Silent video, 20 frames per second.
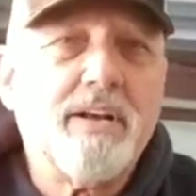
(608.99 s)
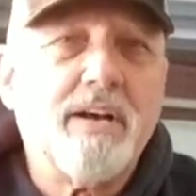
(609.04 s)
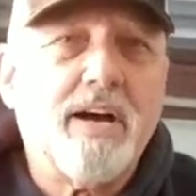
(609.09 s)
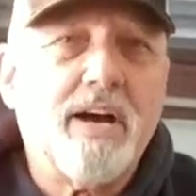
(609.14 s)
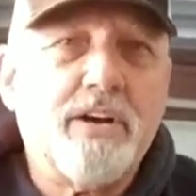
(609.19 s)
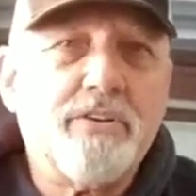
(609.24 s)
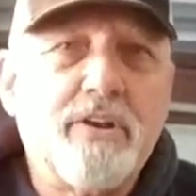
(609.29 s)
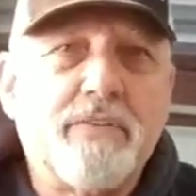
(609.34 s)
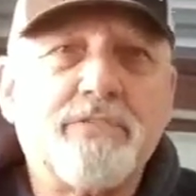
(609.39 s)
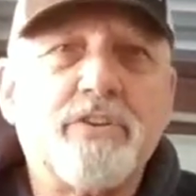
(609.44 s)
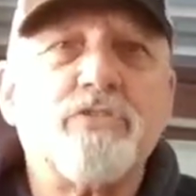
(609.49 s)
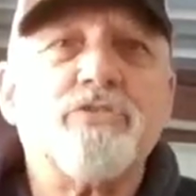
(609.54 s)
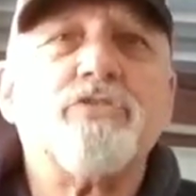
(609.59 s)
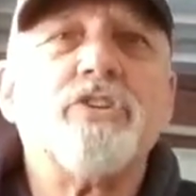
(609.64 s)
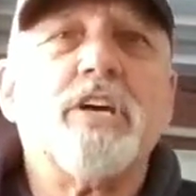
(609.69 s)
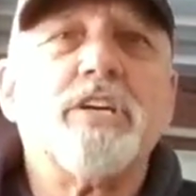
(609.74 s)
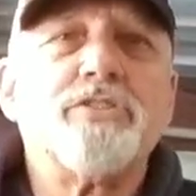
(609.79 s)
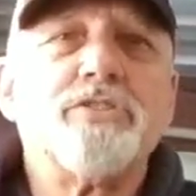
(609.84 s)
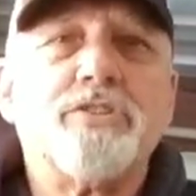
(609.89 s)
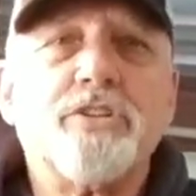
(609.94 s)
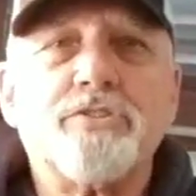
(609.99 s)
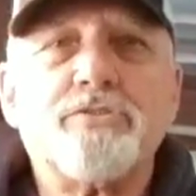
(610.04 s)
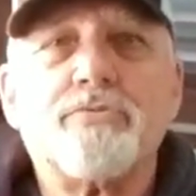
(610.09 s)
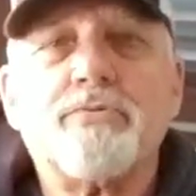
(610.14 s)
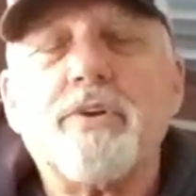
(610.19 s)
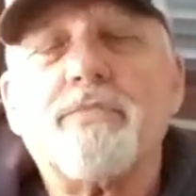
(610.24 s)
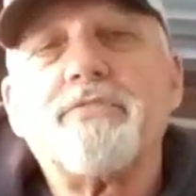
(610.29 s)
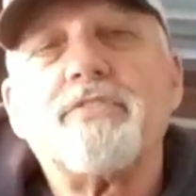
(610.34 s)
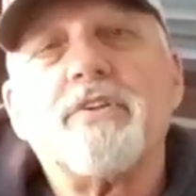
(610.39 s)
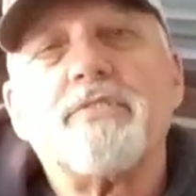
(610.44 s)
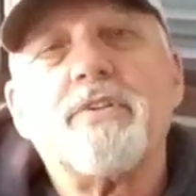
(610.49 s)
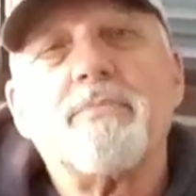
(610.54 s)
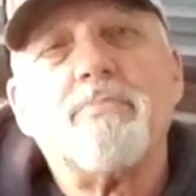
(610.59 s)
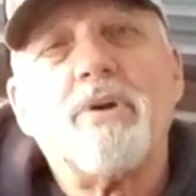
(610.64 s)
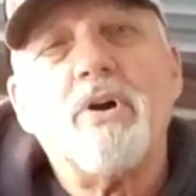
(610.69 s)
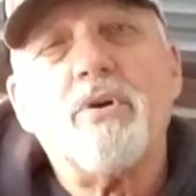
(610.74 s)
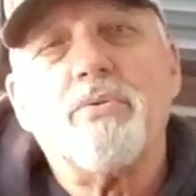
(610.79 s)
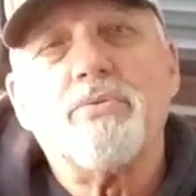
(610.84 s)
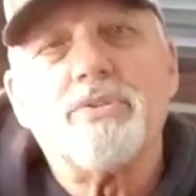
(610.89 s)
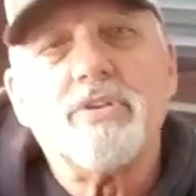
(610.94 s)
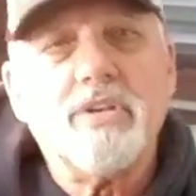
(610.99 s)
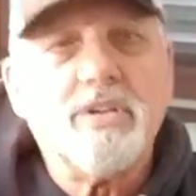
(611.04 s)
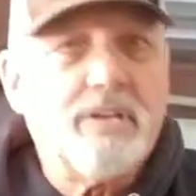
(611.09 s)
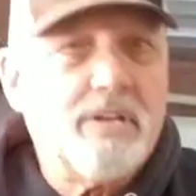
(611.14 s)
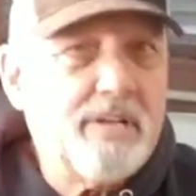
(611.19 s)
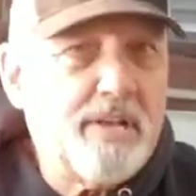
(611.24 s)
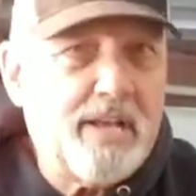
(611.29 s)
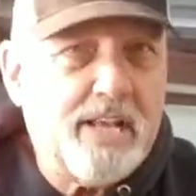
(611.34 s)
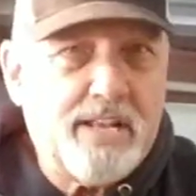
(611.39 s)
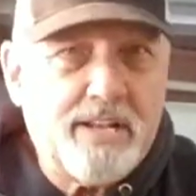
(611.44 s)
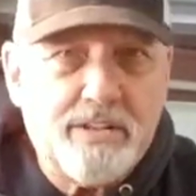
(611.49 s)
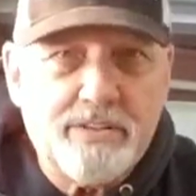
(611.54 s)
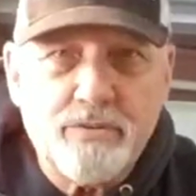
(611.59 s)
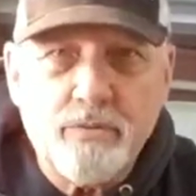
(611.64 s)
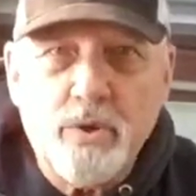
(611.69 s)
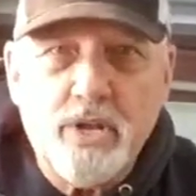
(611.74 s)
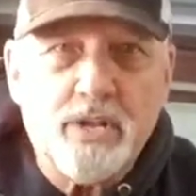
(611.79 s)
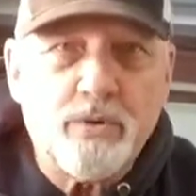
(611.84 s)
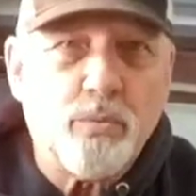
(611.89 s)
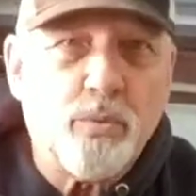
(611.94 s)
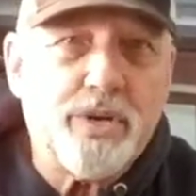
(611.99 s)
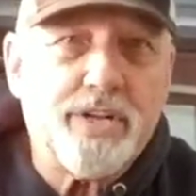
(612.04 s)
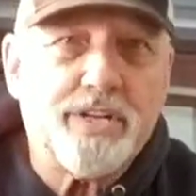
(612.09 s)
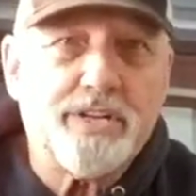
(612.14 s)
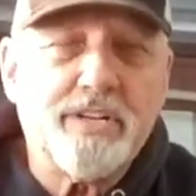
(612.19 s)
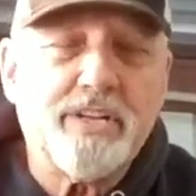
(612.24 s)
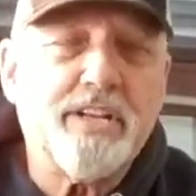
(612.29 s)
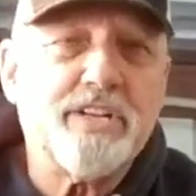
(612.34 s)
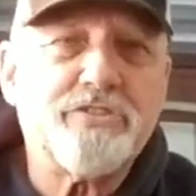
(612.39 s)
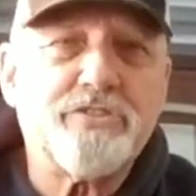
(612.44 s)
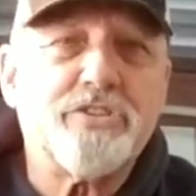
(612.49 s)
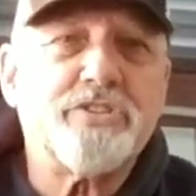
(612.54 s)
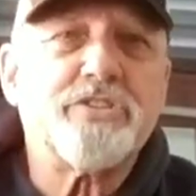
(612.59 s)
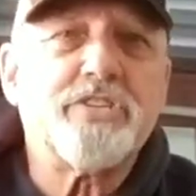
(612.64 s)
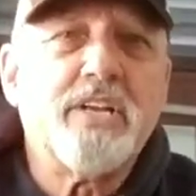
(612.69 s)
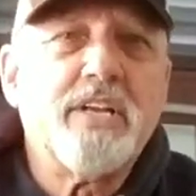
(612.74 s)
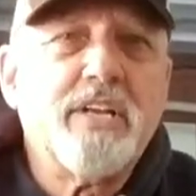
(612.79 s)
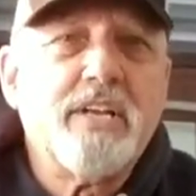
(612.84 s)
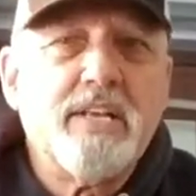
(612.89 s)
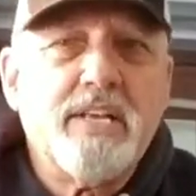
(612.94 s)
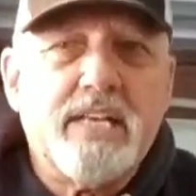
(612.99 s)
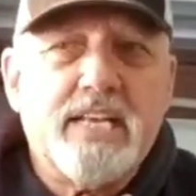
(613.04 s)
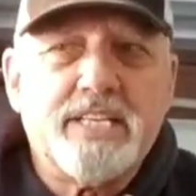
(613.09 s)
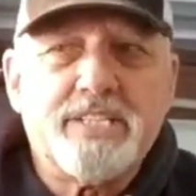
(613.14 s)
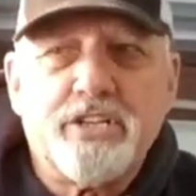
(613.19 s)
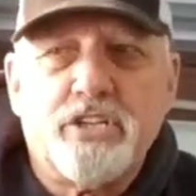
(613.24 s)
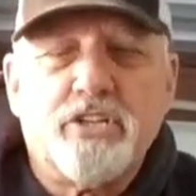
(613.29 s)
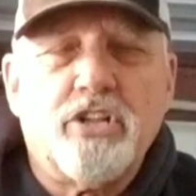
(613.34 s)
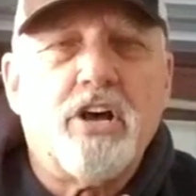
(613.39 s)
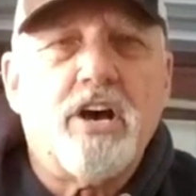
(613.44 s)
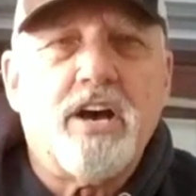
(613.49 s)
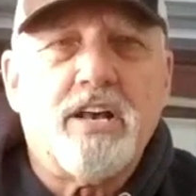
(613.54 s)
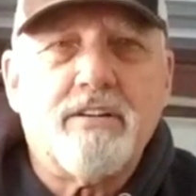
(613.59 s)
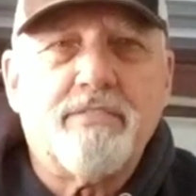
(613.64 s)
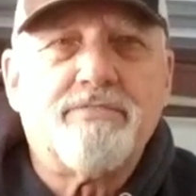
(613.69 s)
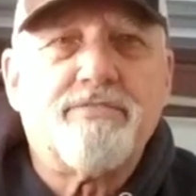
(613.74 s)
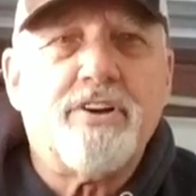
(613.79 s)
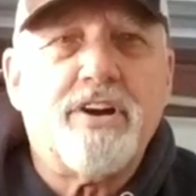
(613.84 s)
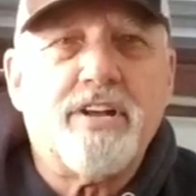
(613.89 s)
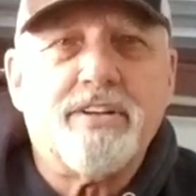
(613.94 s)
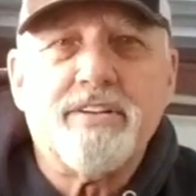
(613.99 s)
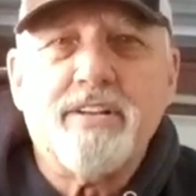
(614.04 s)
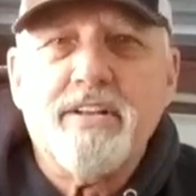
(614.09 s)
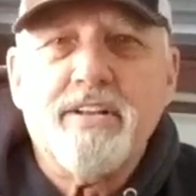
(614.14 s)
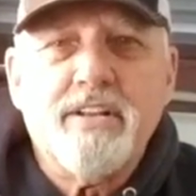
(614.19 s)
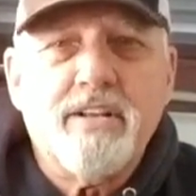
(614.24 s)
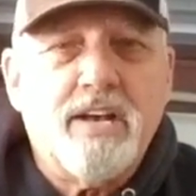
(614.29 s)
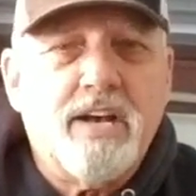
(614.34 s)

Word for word: Uh, you have to judge the drift of the boat and and wind. It's just it's a lot of fun.